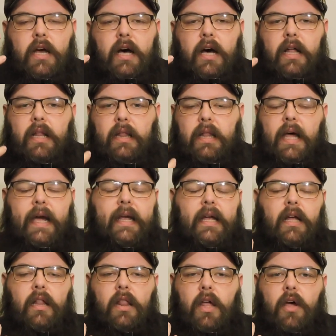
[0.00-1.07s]
a
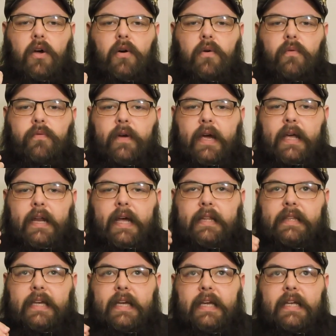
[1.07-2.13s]
light clove, and at
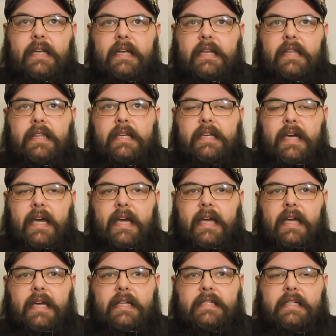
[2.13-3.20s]
the end of the day
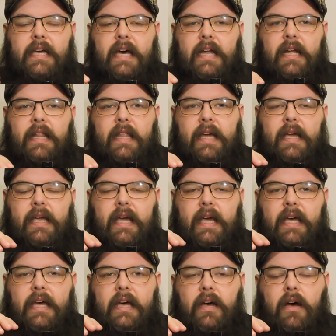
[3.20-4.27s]
it's kind of like
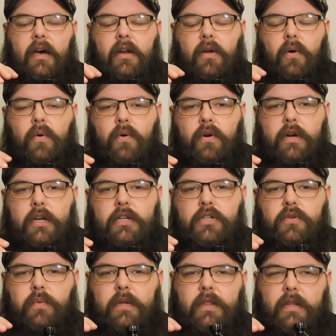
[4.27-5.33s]
an
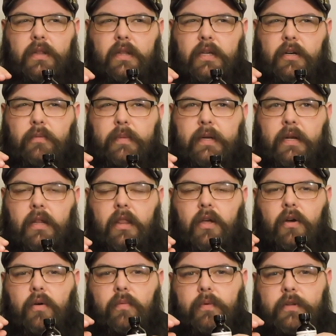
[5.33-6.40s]
orange with a little bit of
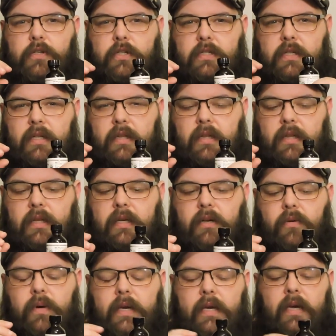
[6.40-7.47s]
clove with just a
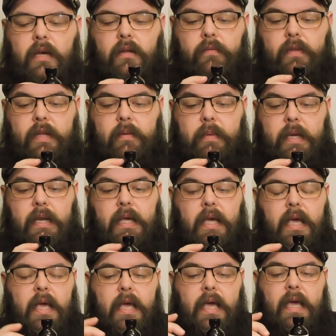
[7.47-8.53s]
little hint of lemon.
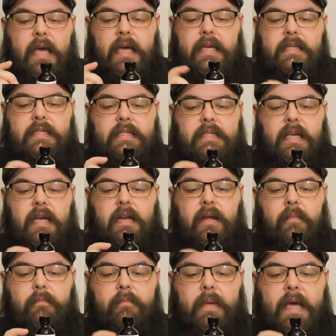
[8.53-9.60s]
This is an
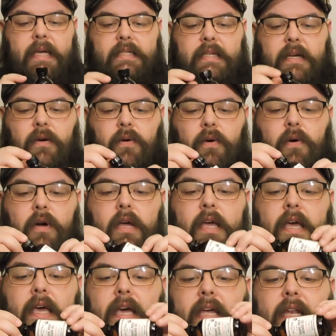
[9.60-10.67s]
amazing oil.
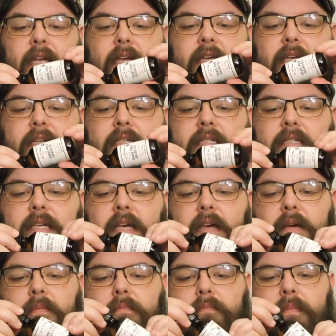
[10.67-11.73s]
It is
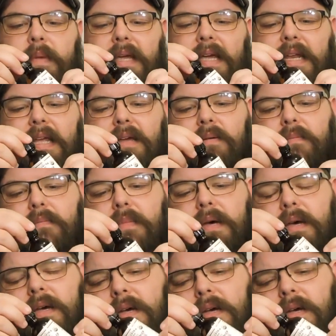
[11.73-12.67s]
medium,